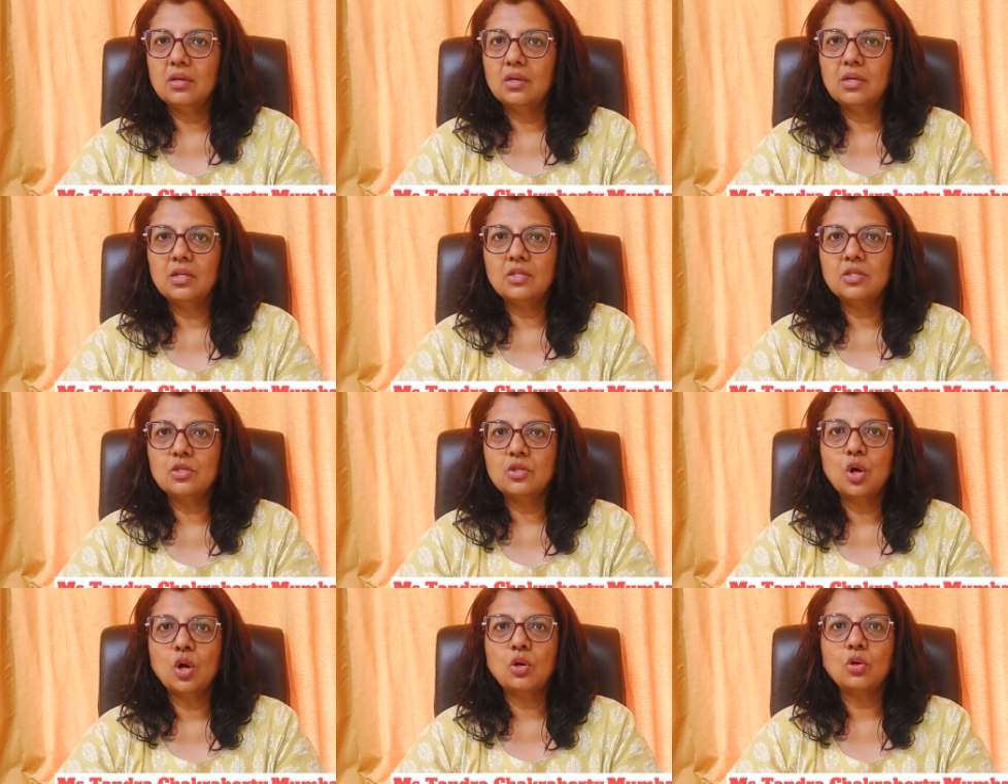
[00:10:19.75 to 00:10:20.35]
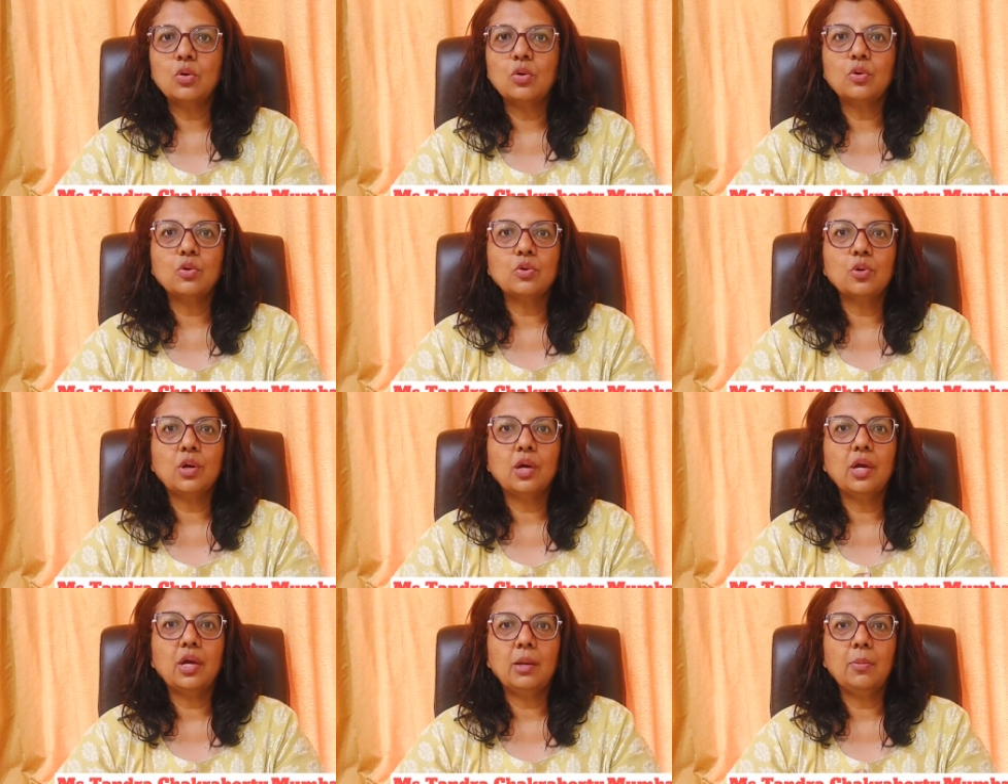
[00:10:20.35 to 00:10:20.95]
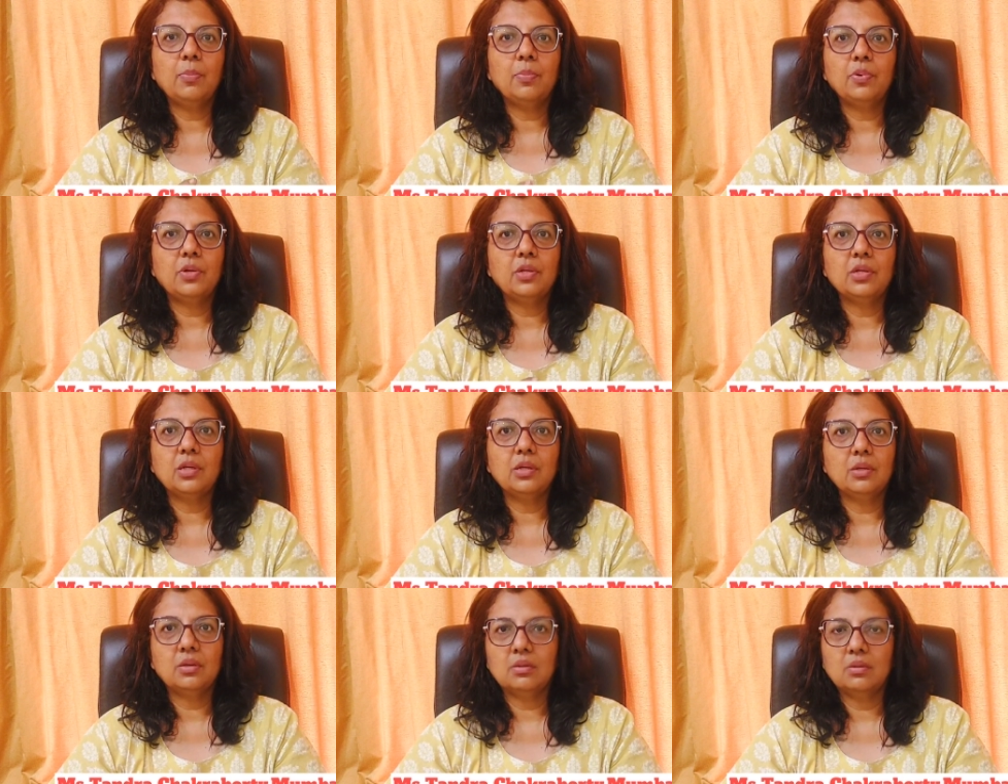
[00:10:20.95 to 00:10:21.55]
is not going to help
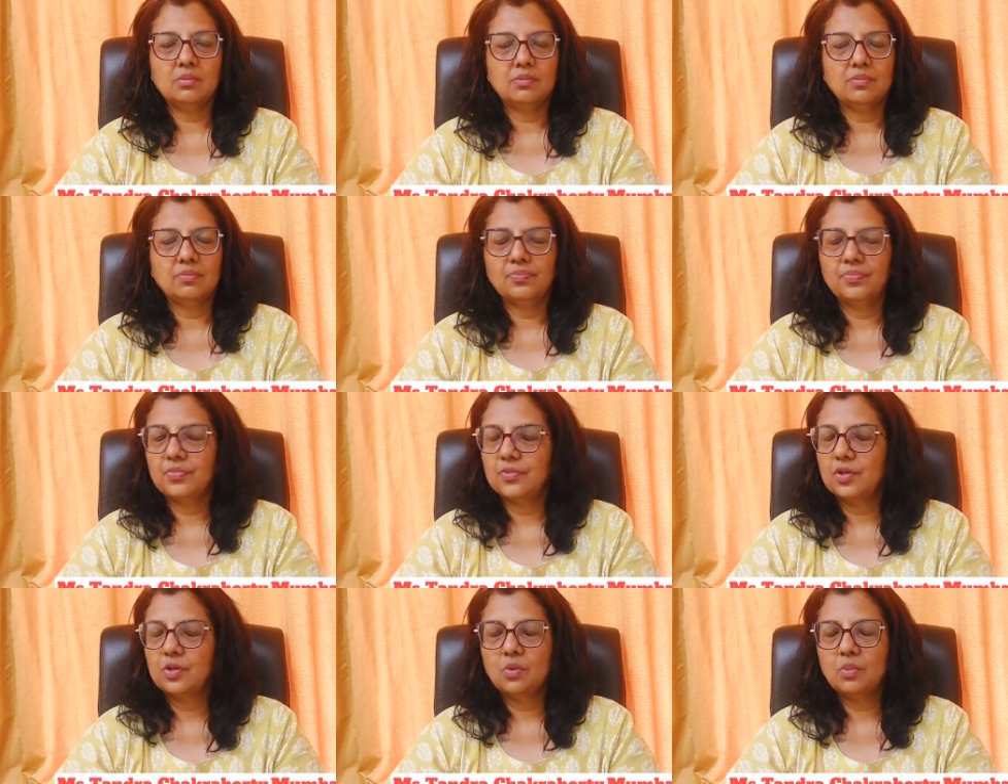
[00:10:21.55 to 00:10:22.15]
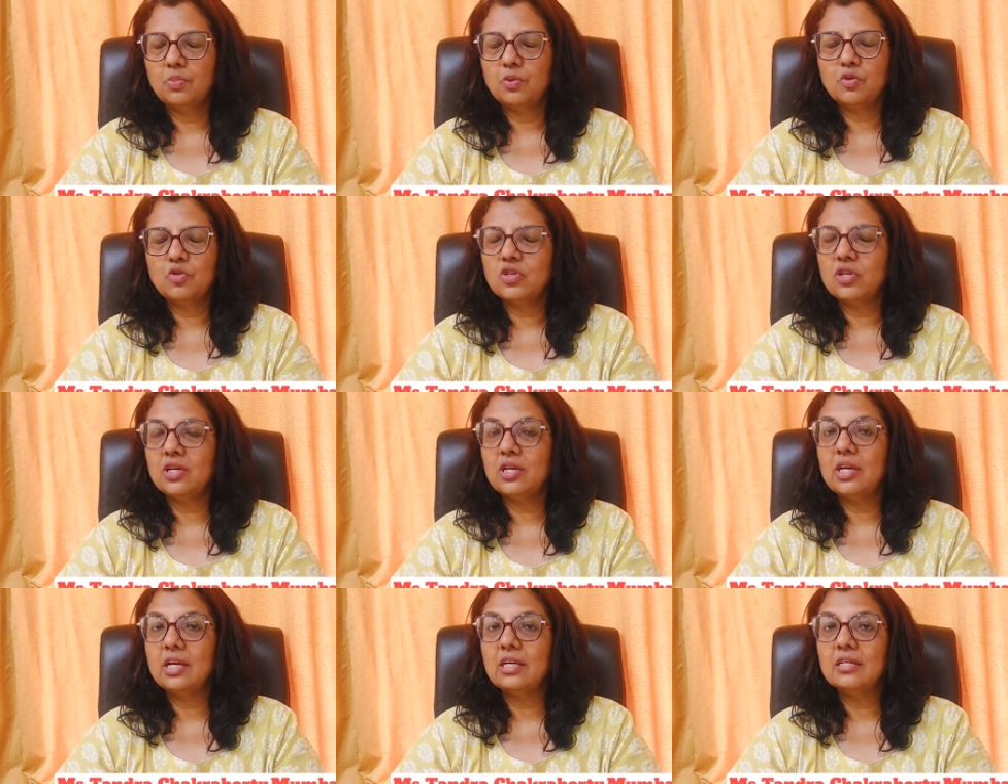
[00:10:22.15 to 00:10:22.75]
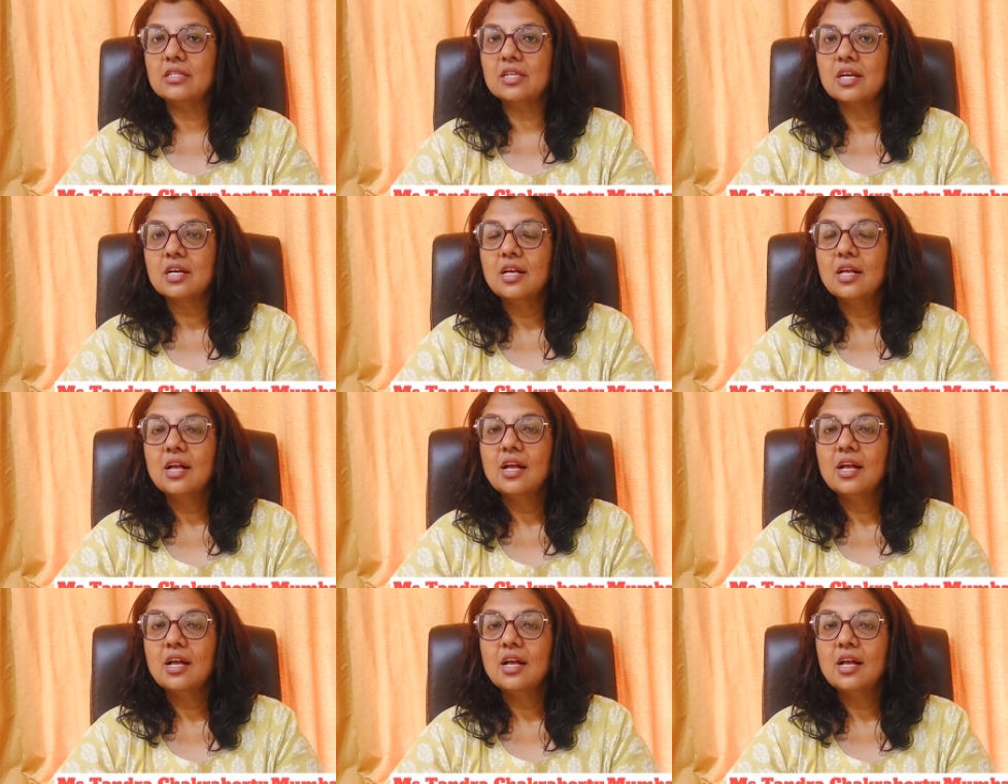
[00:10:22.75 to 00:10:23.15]
the proceedings.